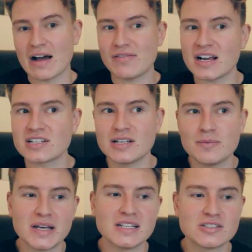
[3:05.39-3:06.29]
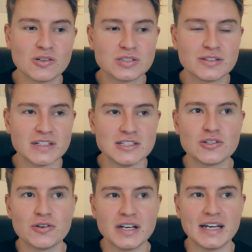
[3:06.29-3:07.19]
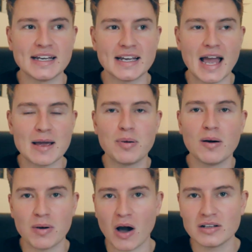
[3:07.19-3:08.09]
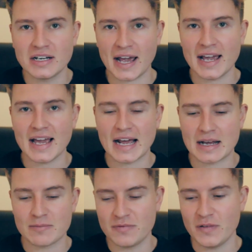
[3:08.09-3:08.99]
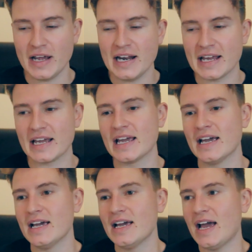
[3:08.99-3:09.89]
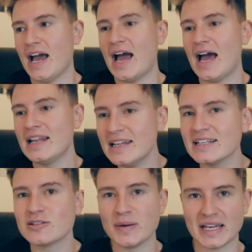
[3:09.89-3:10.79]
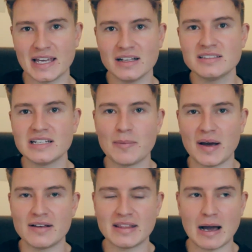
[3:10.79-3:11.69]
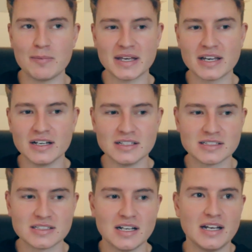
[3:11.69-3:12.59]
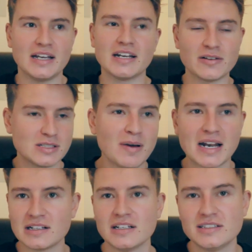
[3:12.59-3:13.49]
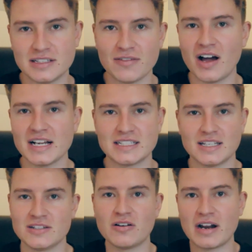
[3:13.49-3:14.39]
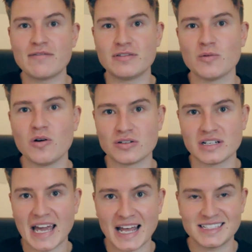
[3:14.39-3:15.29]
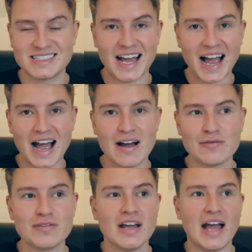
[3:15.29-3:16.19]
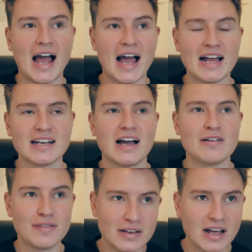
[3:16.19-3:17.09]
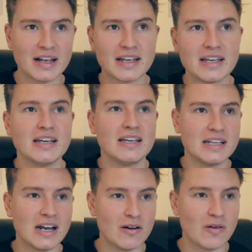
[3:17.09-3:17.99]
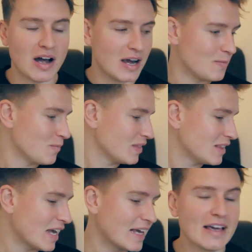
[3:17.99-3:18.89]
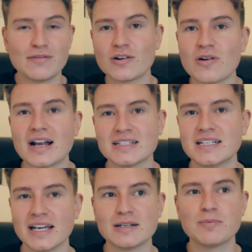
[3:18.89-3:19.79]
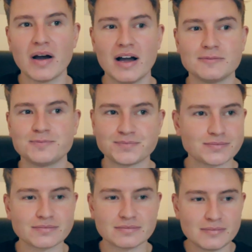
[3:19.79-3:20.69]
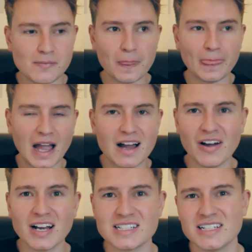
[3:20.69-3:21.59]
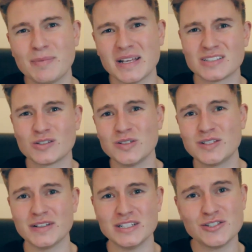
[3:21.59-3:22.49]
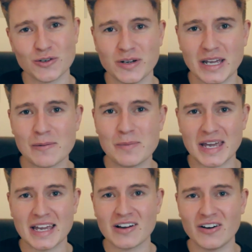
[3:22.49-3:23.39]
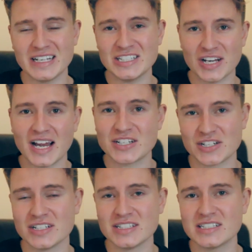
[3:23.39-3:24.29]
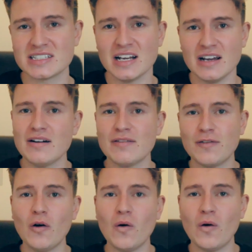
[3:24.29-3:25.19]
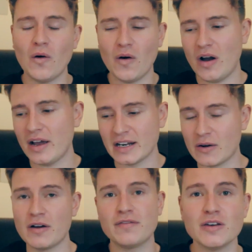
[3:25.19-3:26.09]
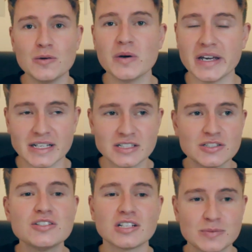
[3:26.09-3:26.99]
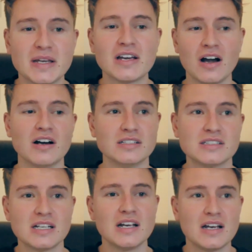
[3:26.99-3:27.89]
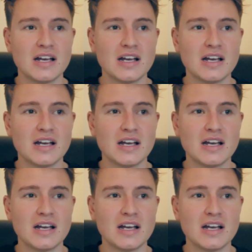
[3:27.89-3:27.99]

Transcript: I've actually been sort of enjoying a pump holiday, and I'm feeling a little bit guilty about that because, you know, it's a medical device that not everyone gets to have, and I feel like, you know, I'm taking it for granted, but I've actually been sort of enjoying being on injections for, you know, a few weeks, just because